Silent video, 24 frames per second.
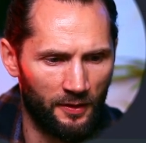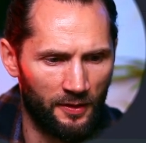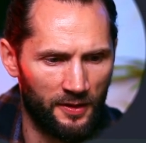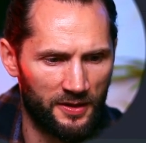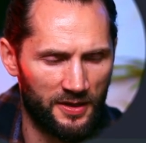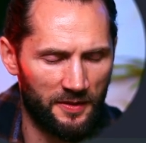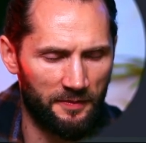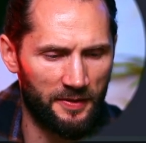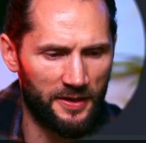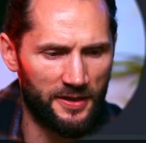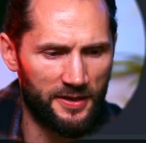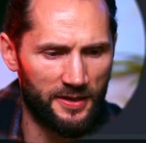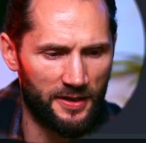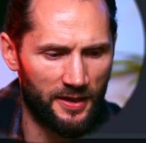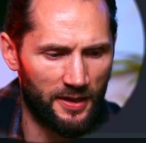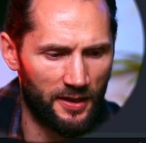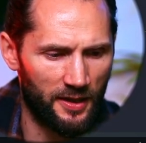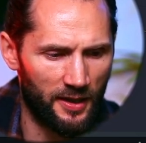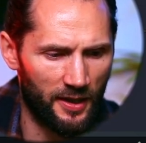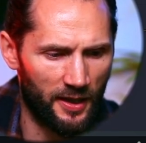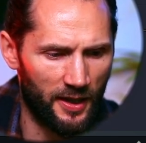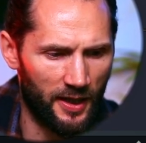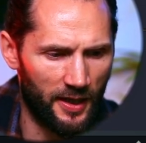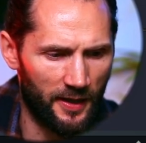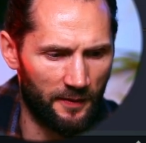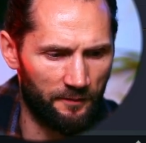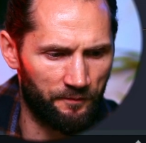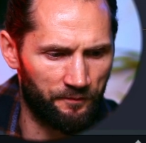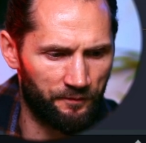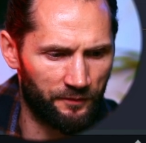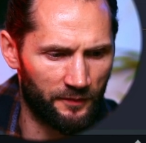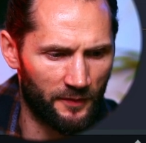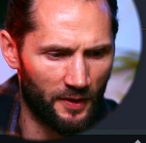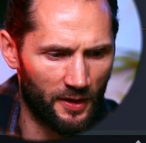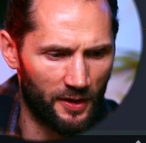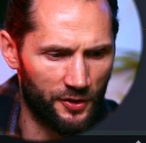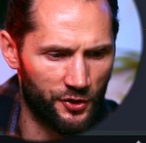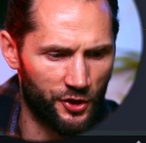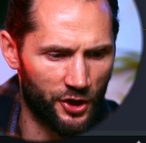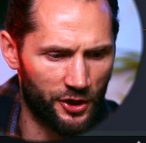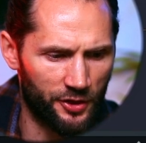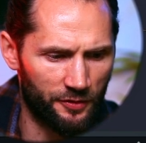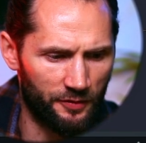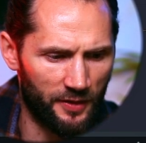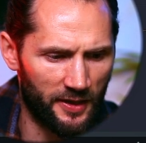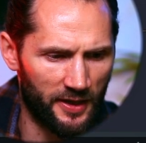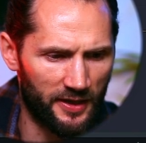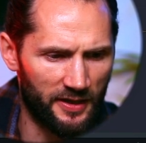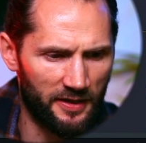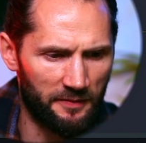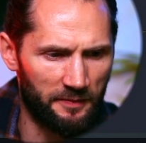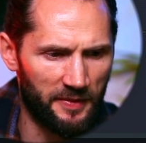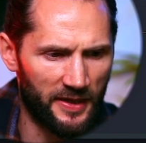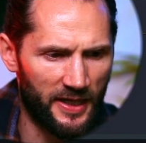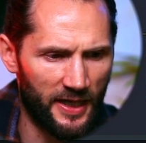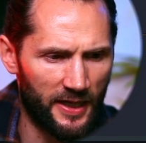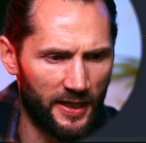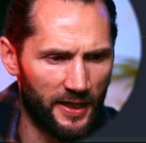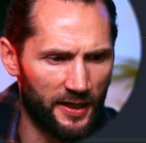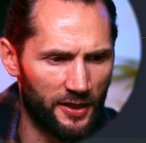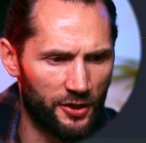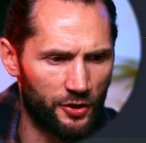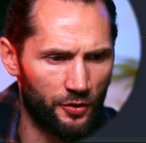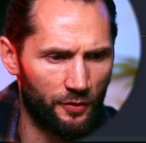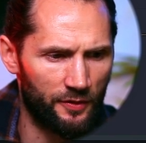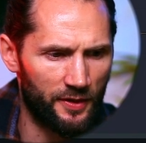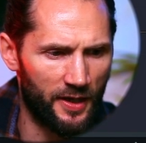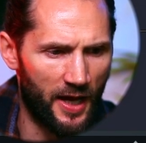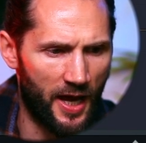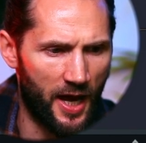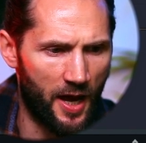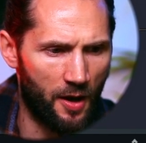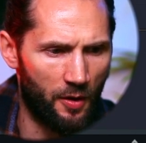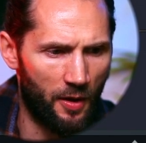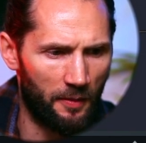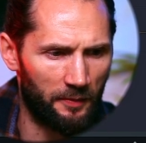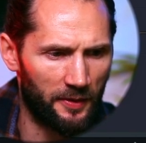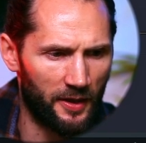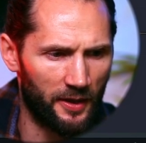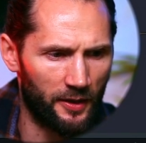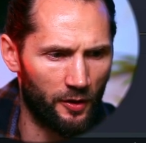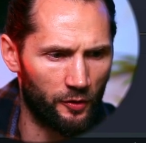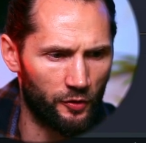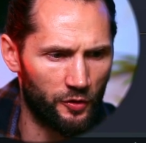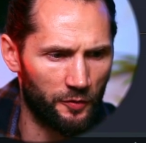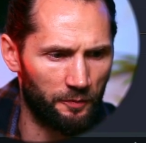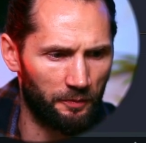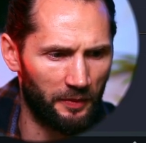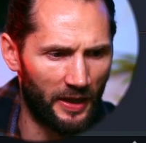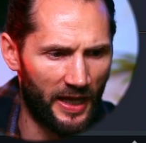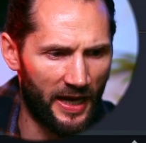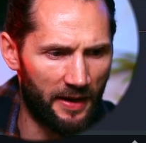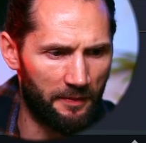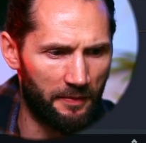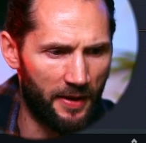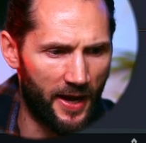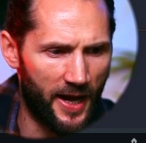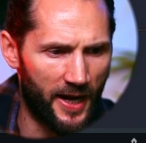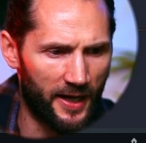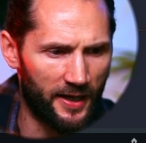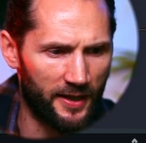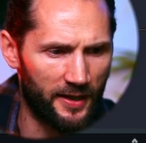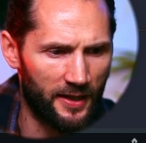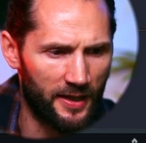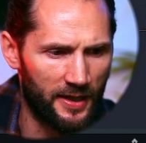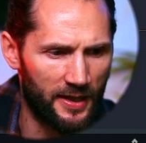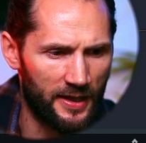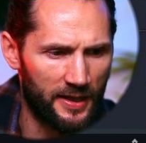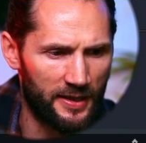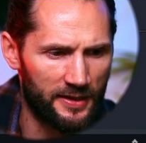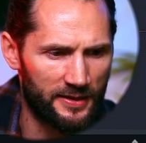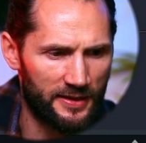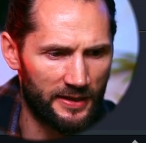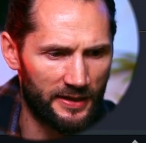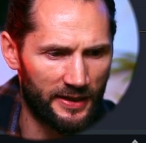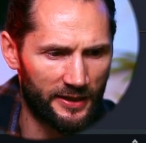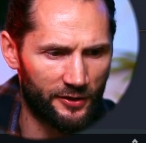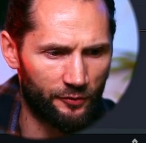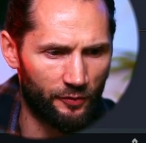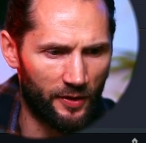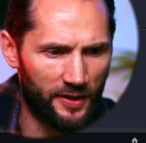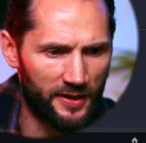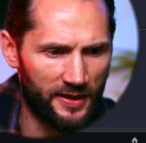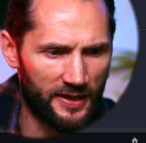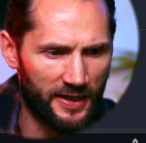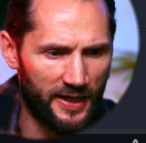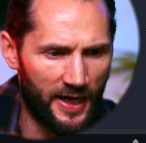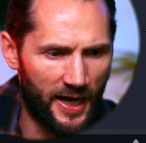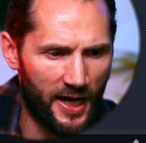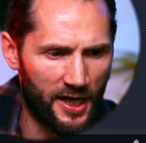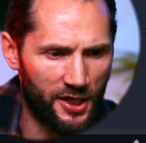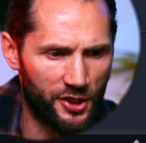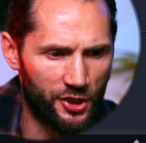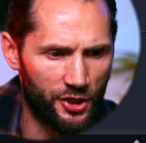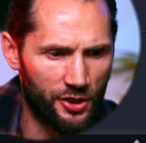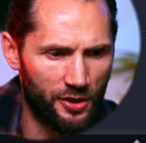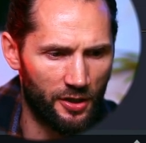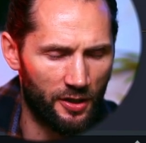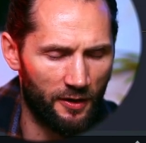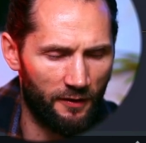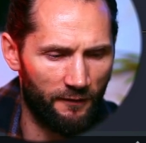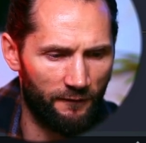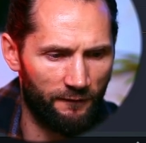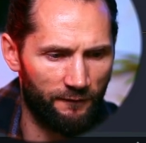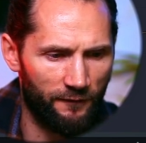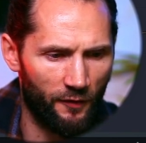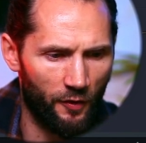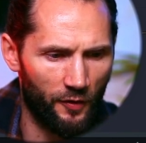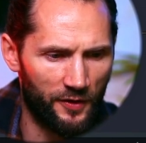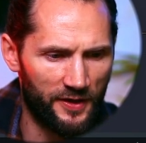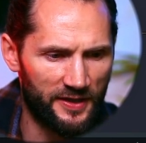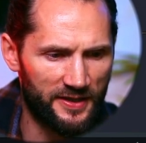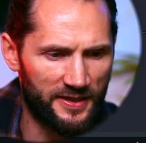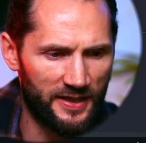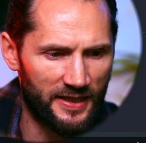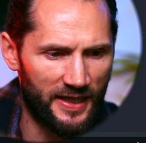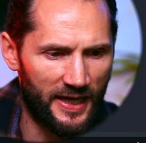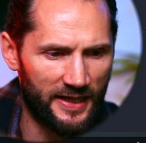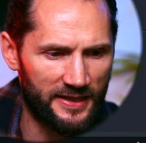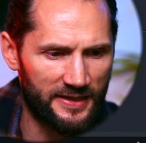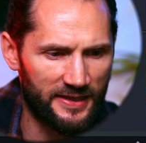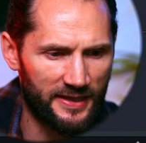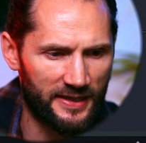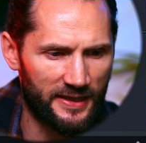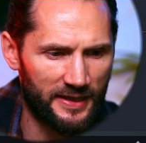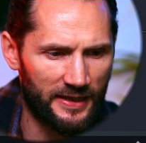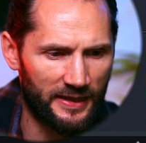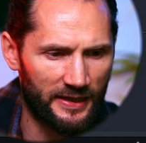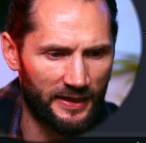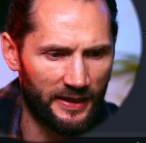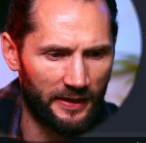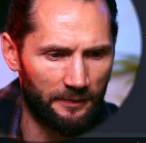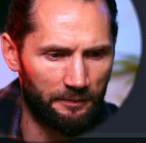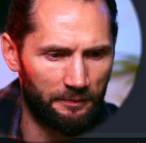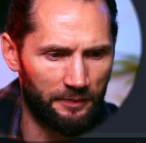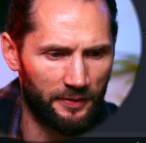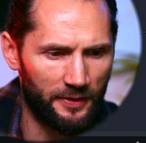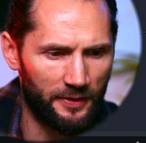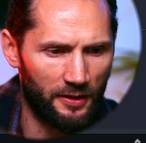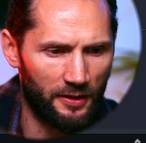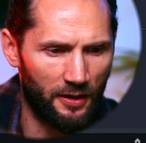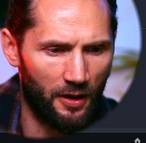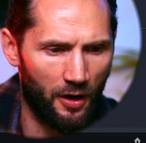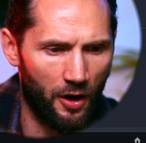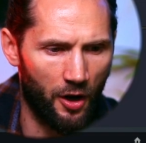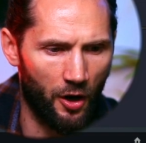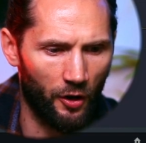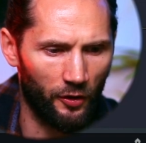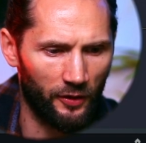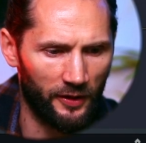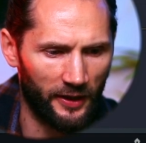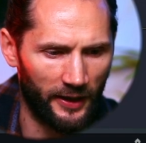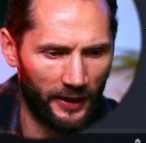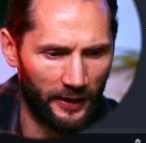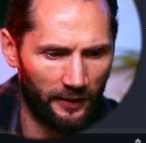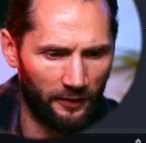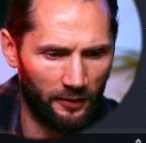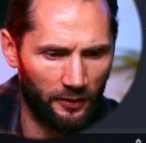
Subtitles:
It's a bit jittering at the beginning, so now I'm gonna go to playback, delete render cache for the selected clip only.